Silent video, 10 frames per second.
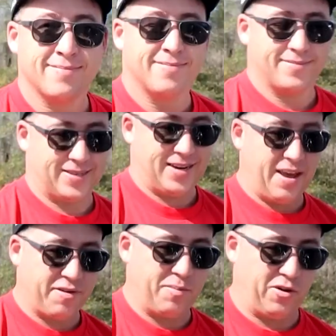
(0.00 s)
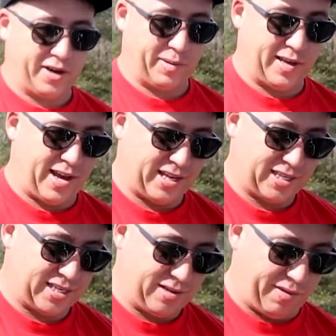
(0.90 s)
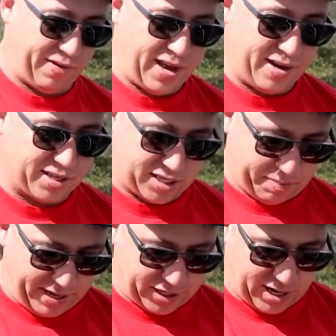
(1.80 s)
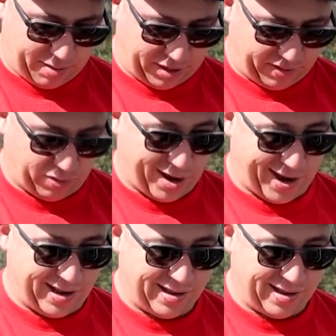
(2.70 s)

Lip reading: It's never boring with us. We've had a suspension arm giveaway.